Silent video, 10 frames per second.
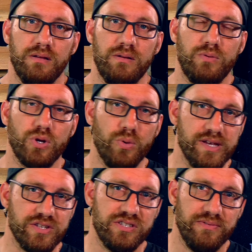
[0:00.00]

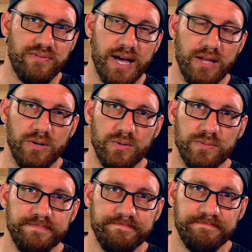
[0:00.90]
request to follow.
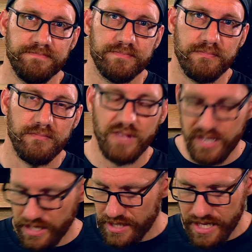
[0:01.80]
And
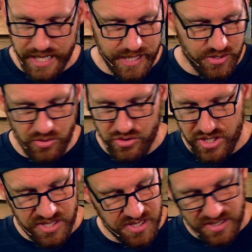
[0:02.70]
that God answered.
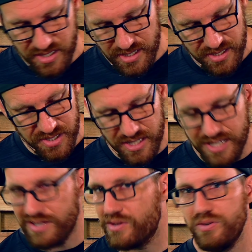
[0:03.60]
Jesus is
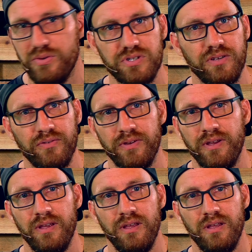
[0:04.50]
inclusive,
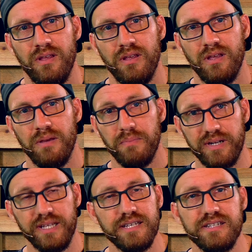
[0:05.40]
but
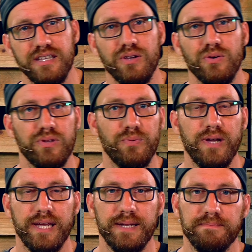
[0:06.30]
He is the only way.